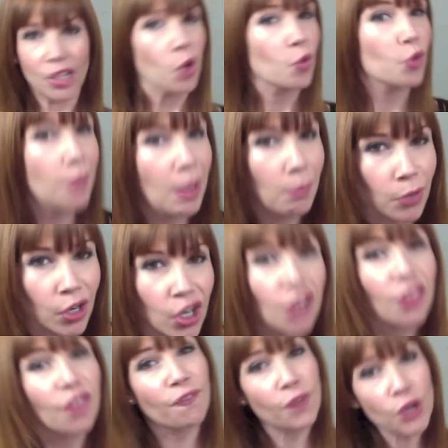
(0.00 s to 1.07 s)
Remember,
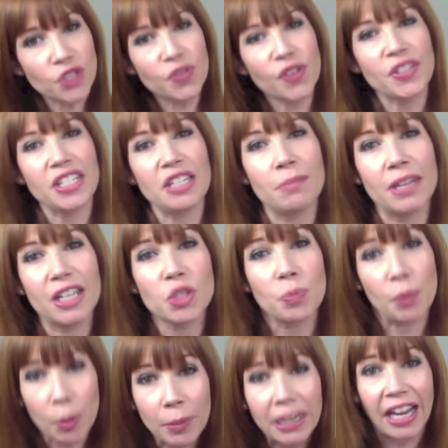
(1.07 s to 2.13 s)
the first 15 minutes
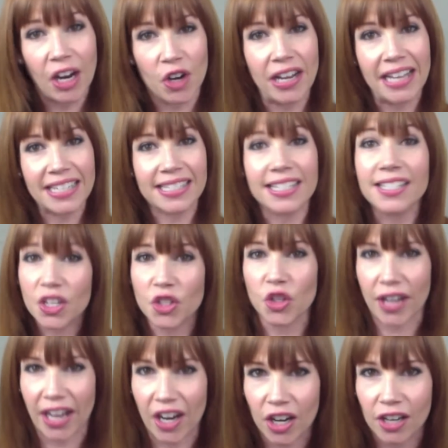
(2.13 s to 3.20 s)
permanent hair dye sits on
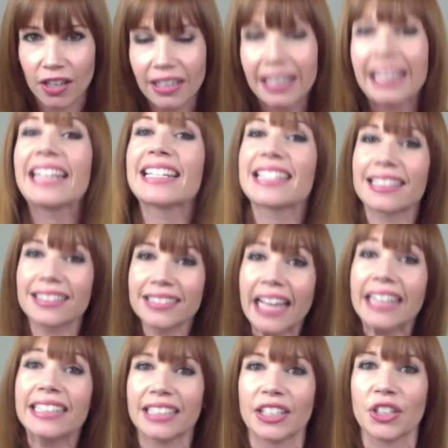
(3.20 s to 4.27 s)
your hair, it's
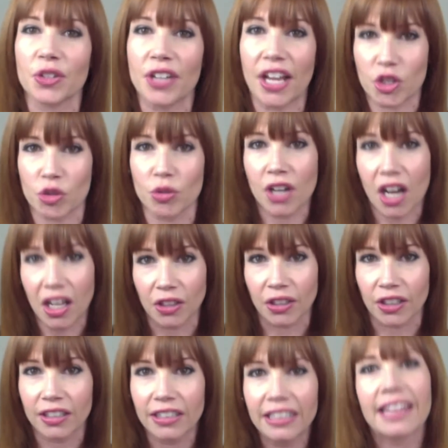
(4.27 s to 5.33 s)
lightening your natural
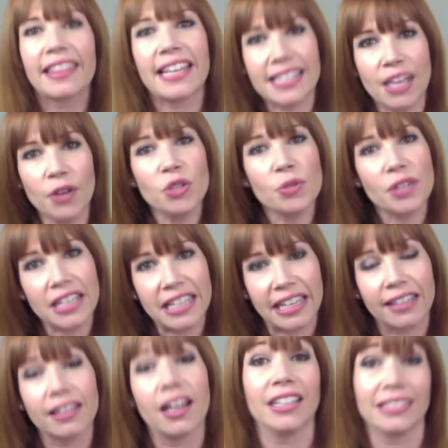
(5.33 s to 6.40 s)
color. That's how you can
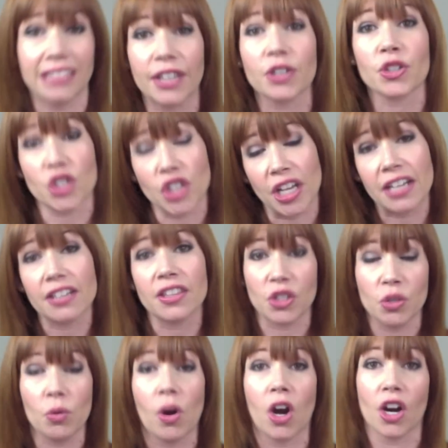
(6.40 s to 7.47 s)
get a lighter shade than
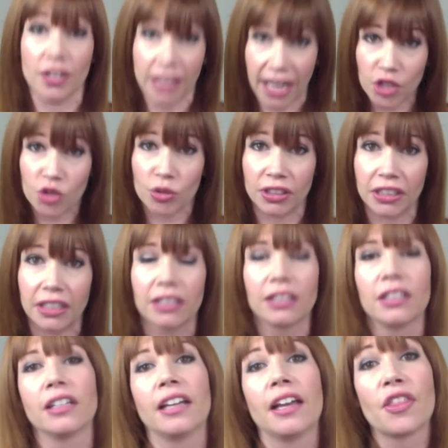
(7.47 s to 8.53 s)
you are naturally.
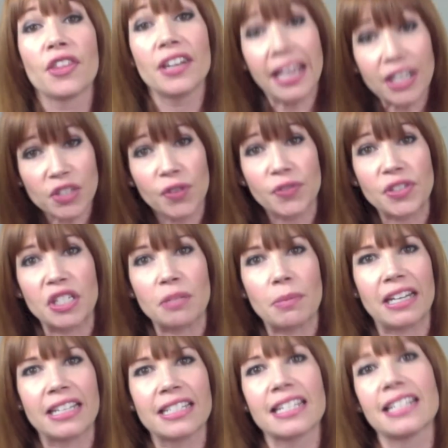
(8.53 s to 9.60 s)
The next 15
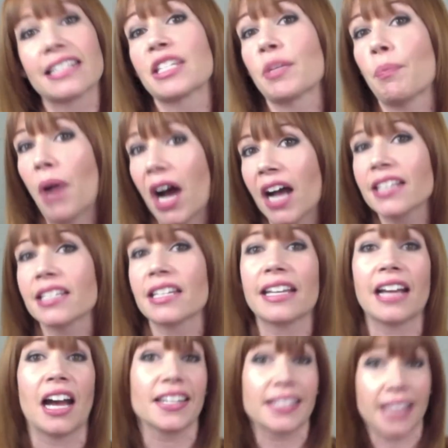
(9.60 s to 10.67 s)
minutes, it's
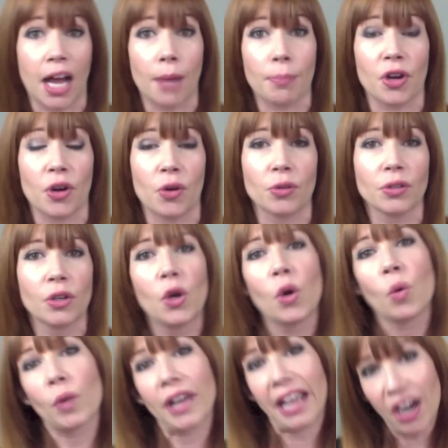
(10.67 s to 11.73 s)
depositing a top coat.
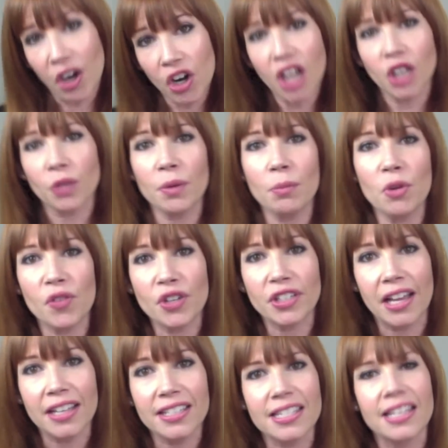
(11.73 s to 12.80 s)
What a hair color remover
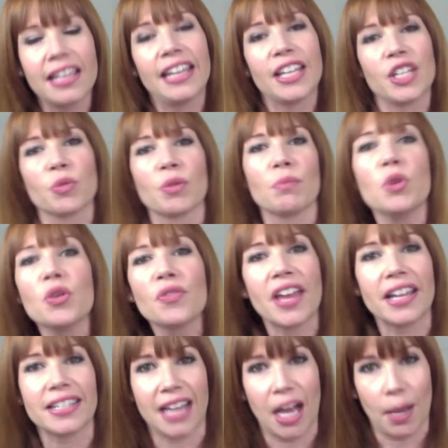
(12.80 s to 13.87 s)
does is remove
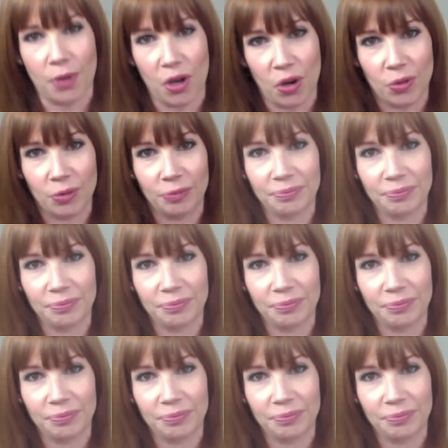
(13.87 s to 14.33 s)
that top coat.